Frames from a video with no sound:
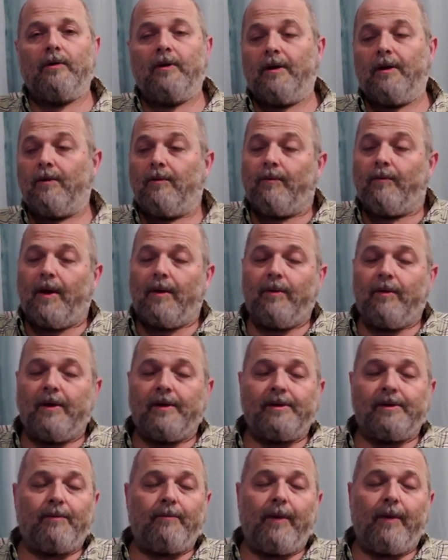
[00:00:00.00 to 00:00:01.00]
maybe
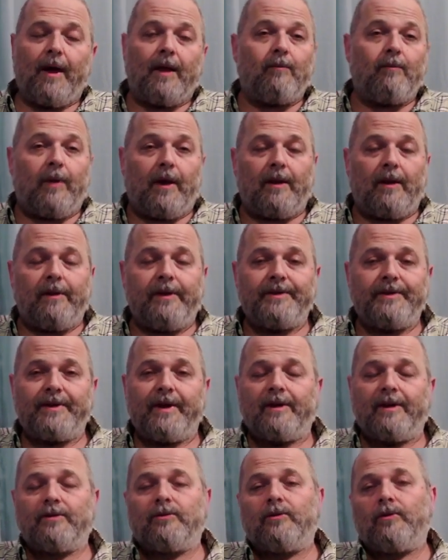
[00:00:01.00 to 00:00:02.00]
it's a man-made
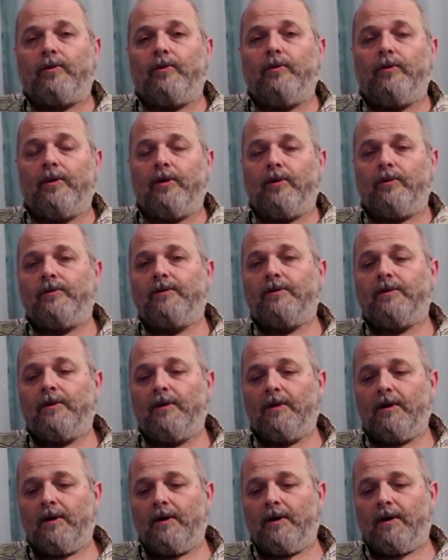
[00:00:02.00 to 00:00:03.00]
disaster, who knows?
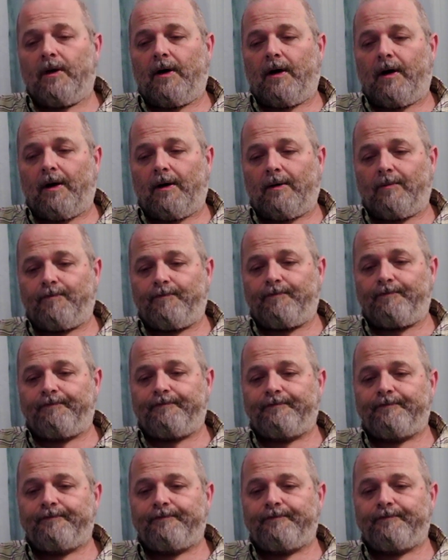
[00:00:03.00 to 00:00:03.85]
Um,